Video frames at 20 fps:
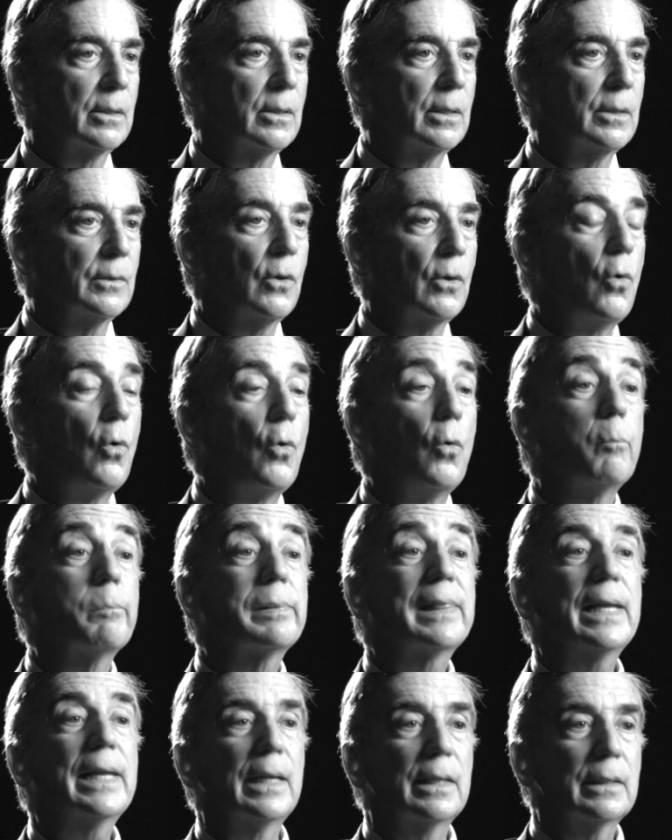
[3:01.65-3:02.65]
on the whole
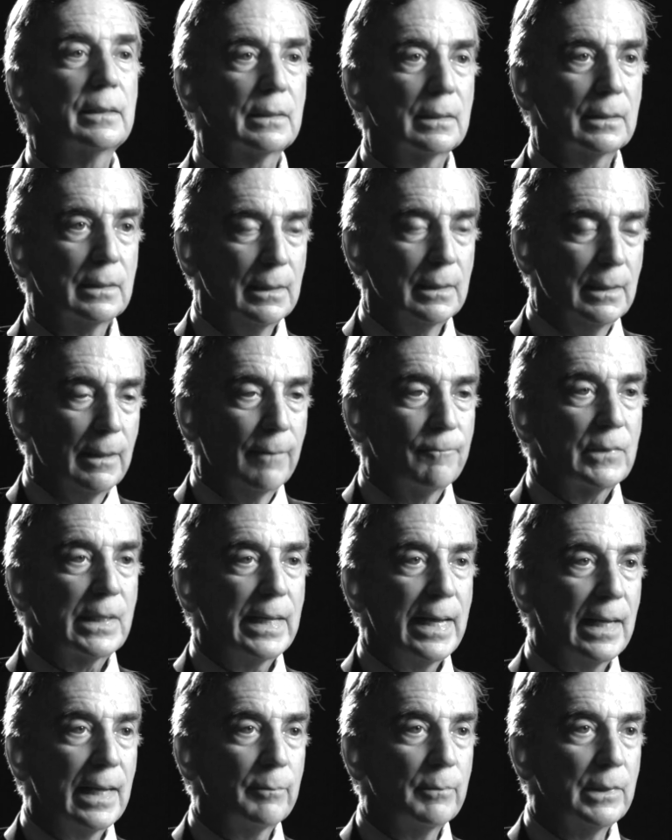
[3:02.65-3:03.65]
plant,
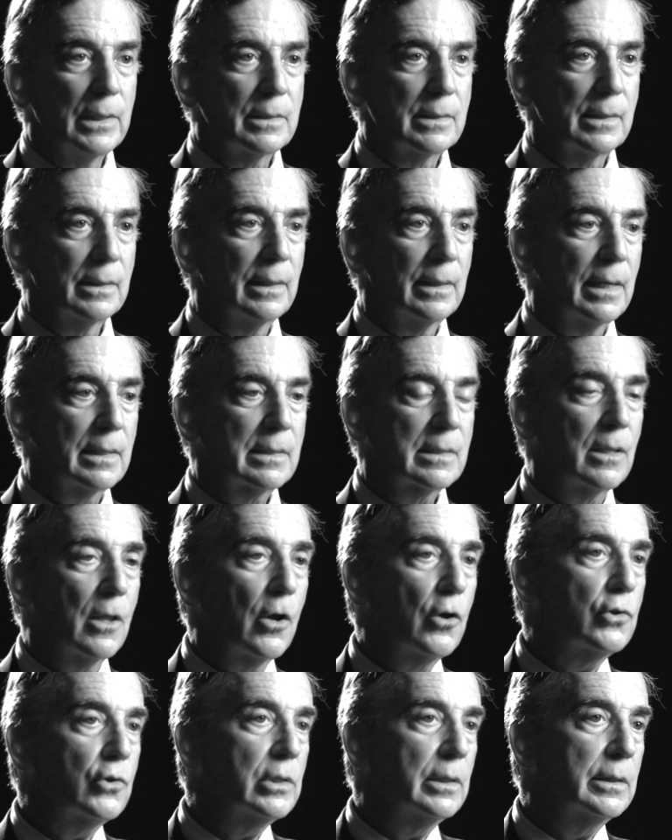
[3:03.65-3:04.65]
cannabis, and that's
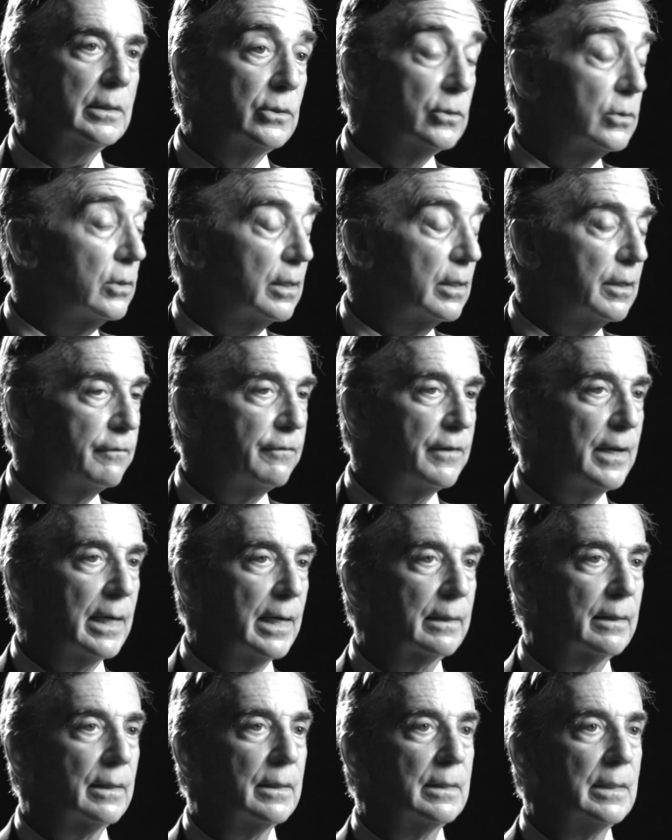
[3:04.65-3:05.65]
largely due to the
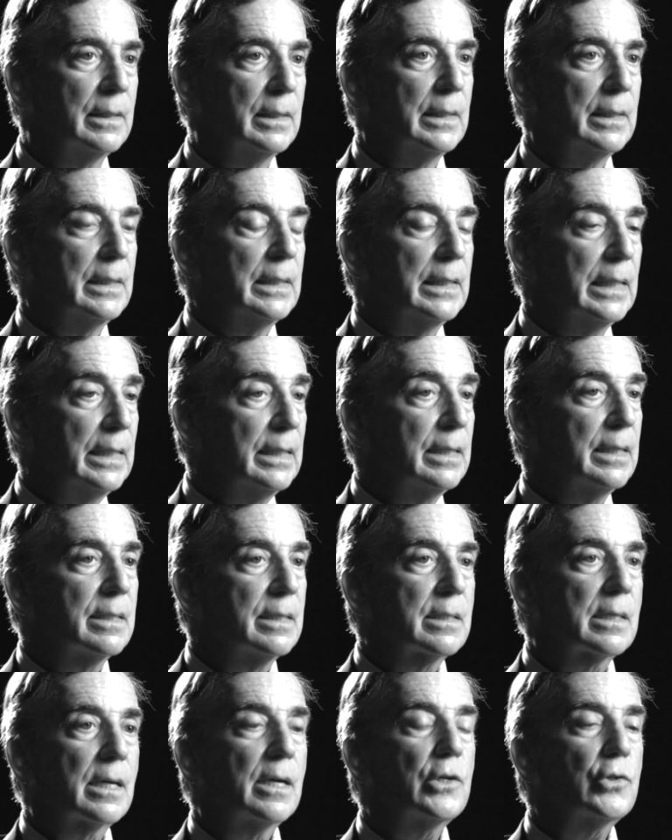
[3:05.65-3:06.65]
fact that in
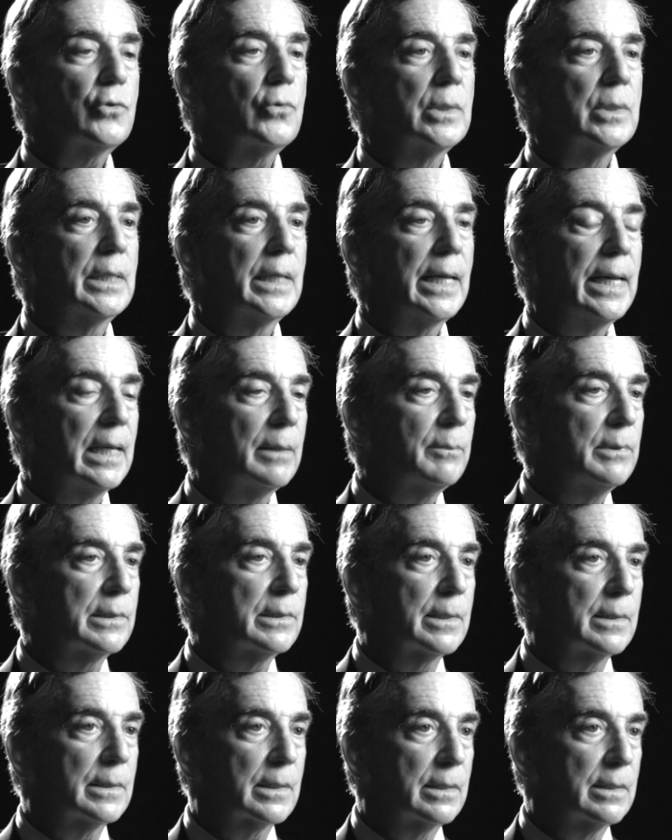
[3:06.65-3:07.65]
this country, cannabis
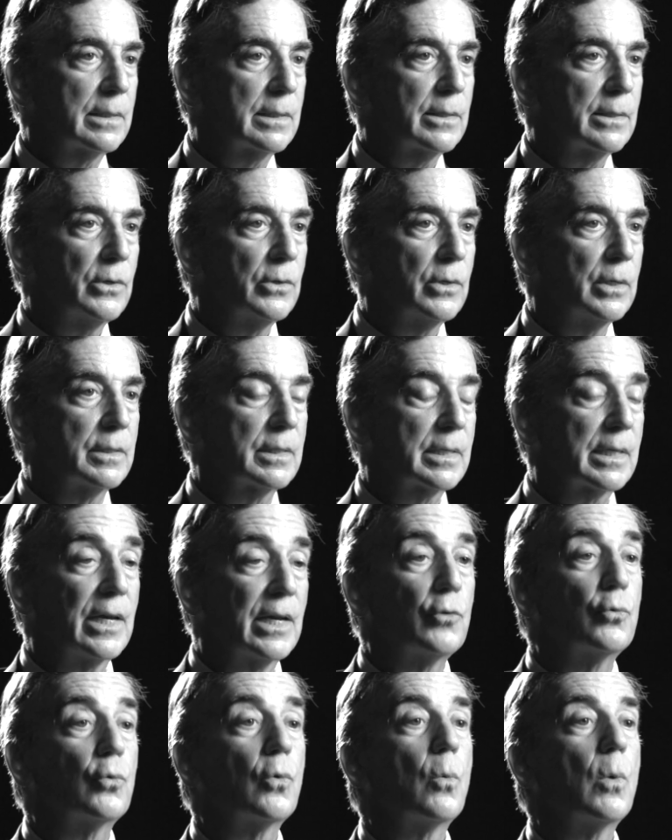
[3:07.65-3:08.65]
is considered a
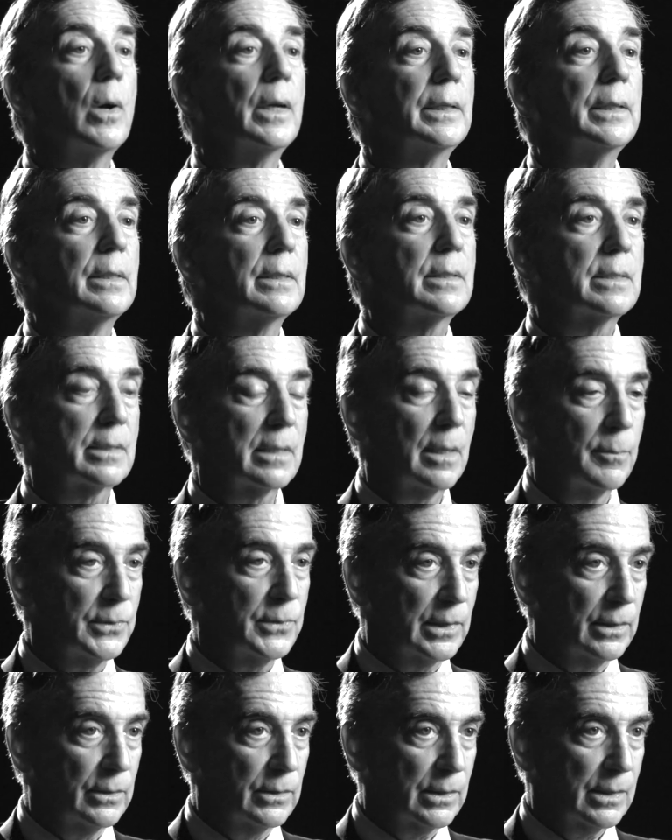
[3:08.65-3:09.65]
Schedule I
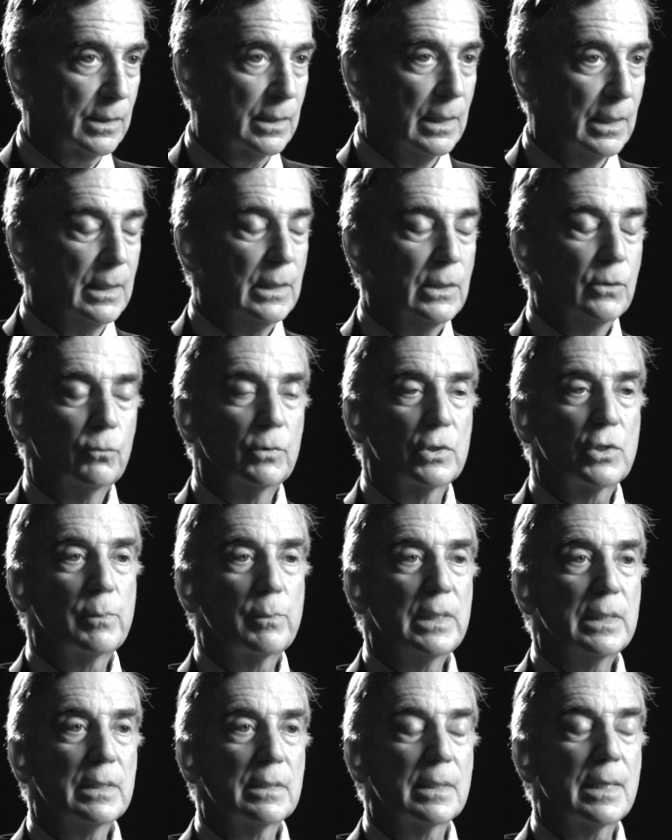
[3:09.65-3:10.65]
substance, which
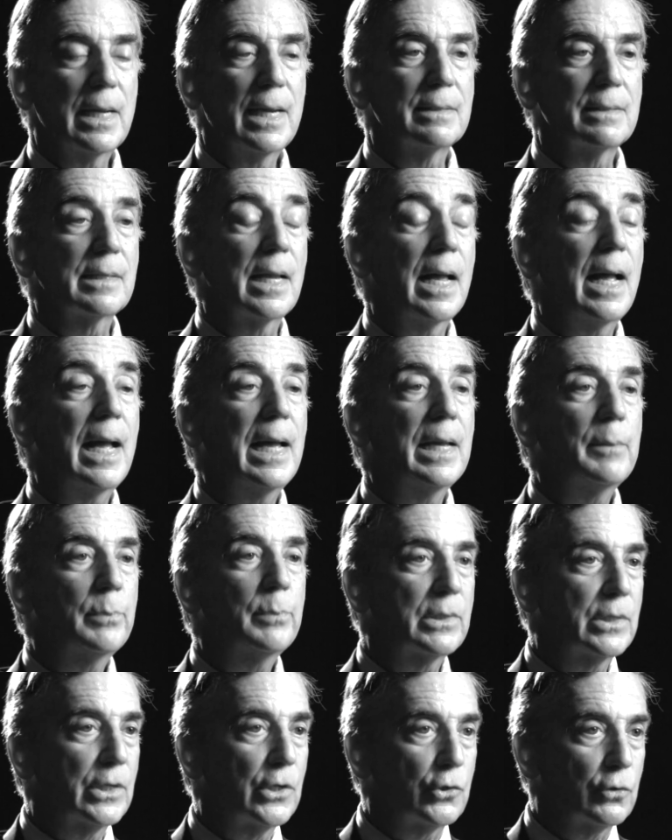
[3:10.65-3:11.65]
means it has a high
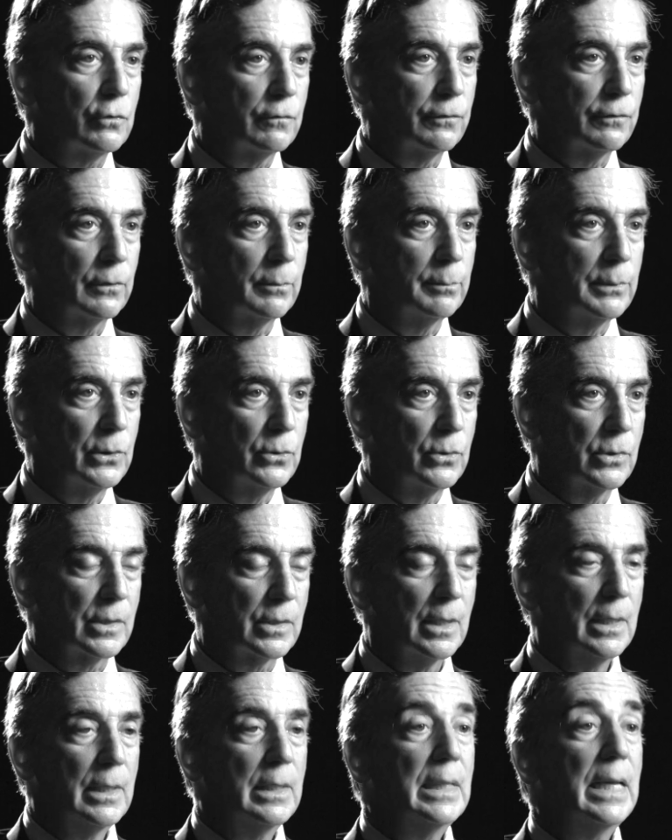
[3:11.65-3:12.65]
potential for abuse
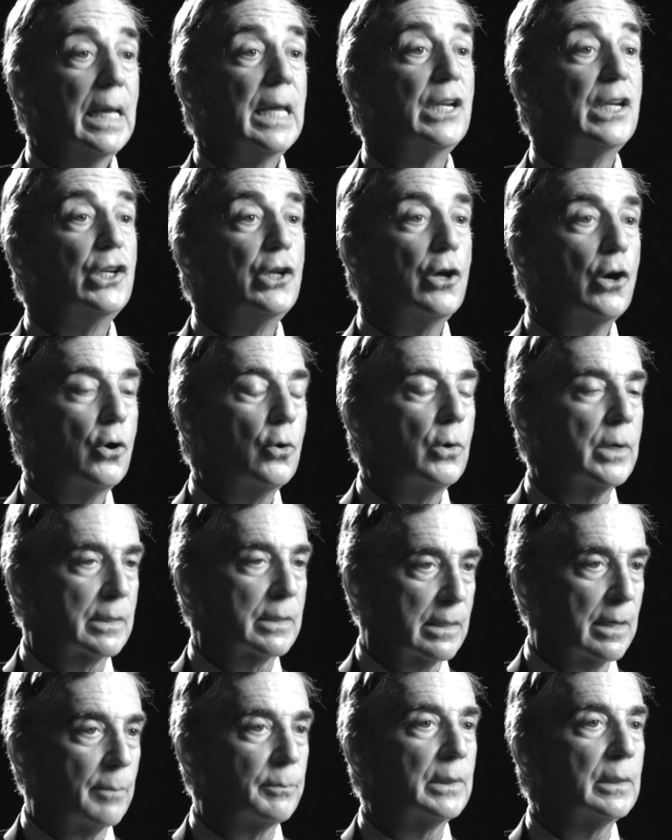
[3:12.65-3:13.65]
and no
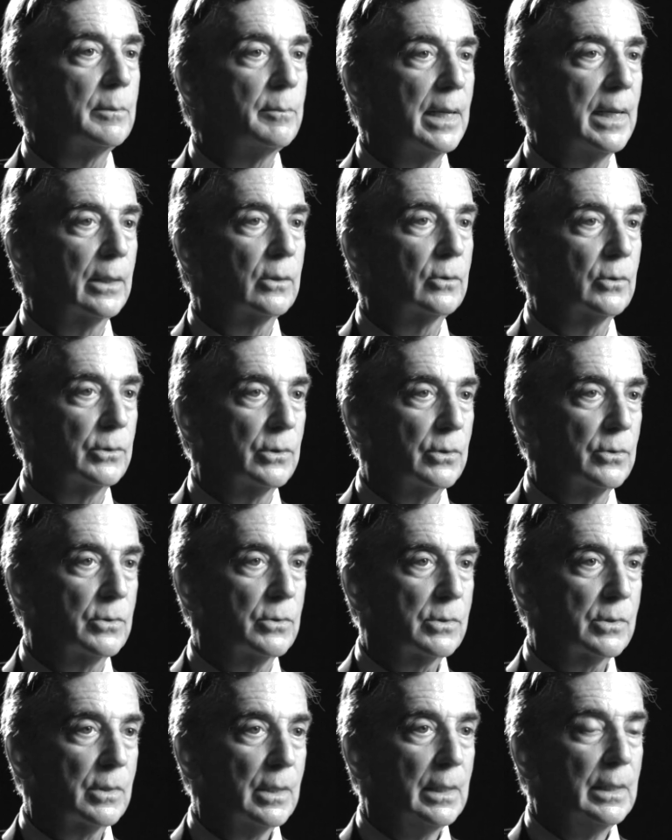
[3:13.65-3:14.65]
accepted medical
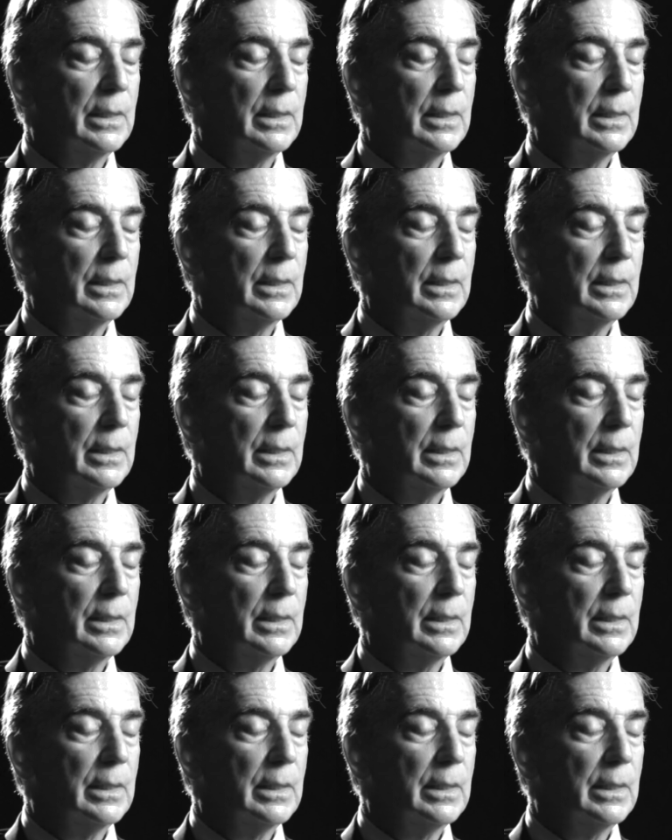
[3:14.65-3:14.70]
use.